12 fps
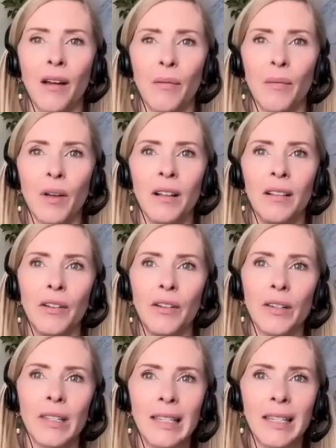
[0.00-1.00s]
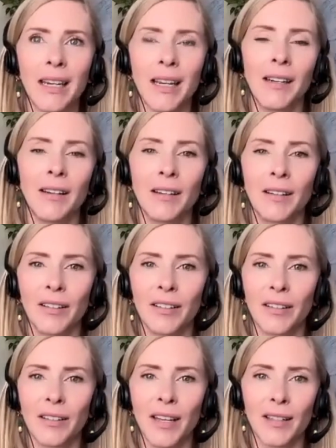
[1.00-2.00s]
a little seed
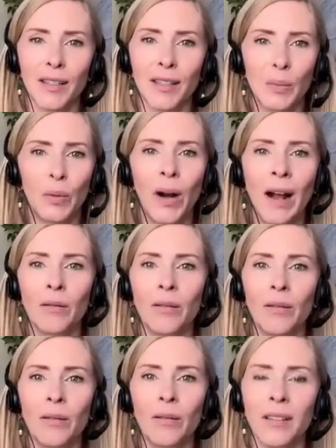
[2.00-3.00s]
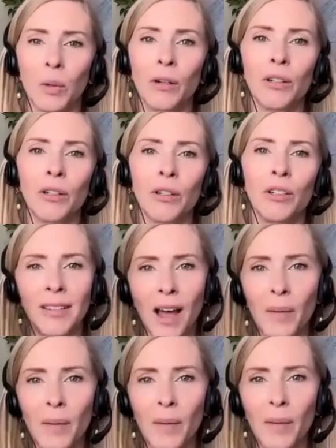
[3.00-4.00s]
that sprouts and pushes
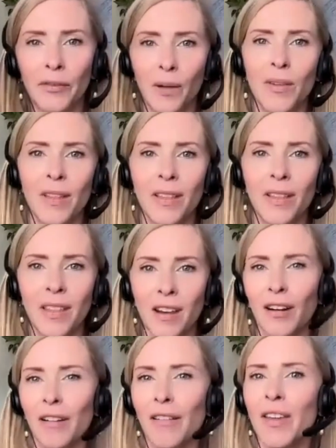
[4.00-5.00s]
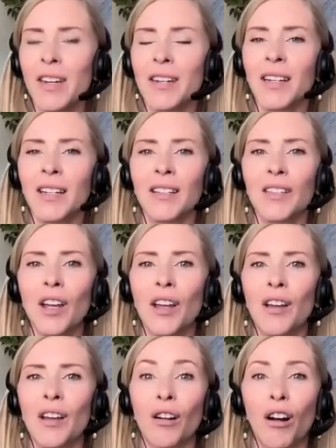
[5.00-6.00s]
up from the earth, it needs
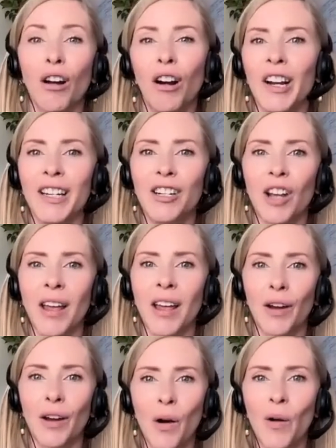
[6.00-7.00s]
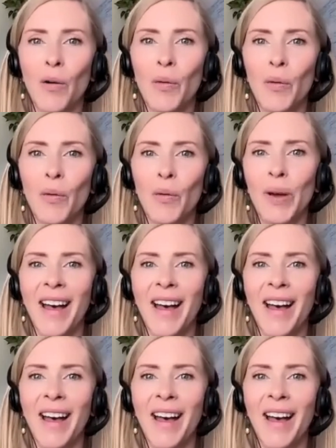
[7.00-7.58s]
courage and hope.